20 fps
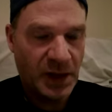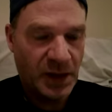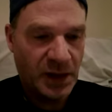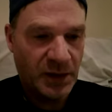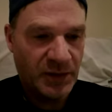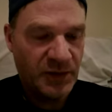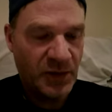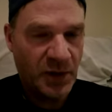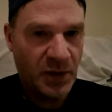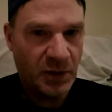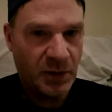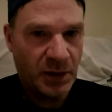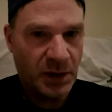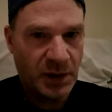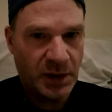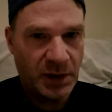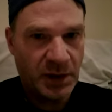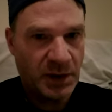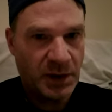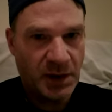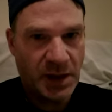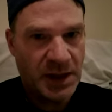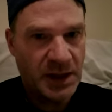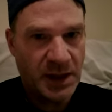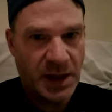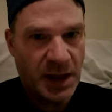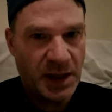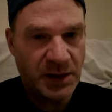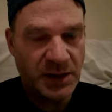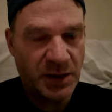So
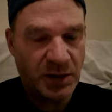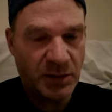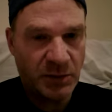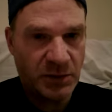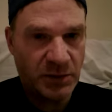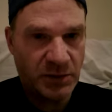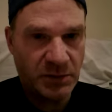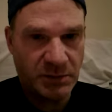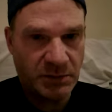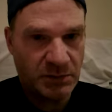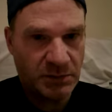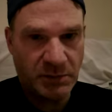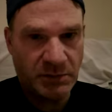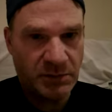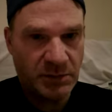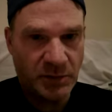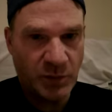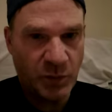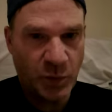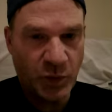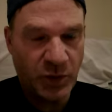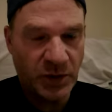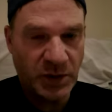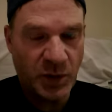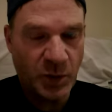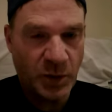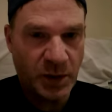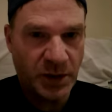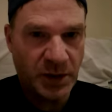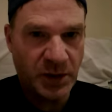I don't really
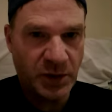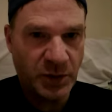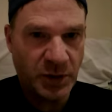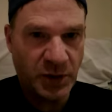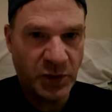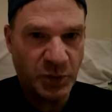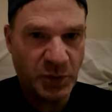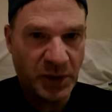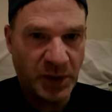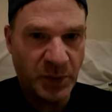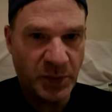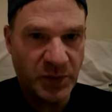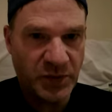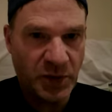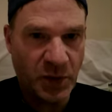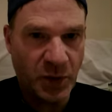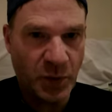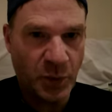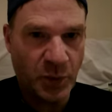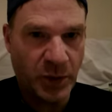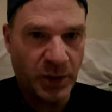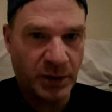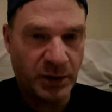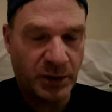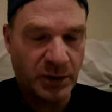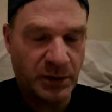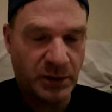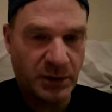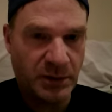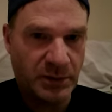want to do other people's
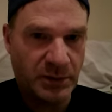homework.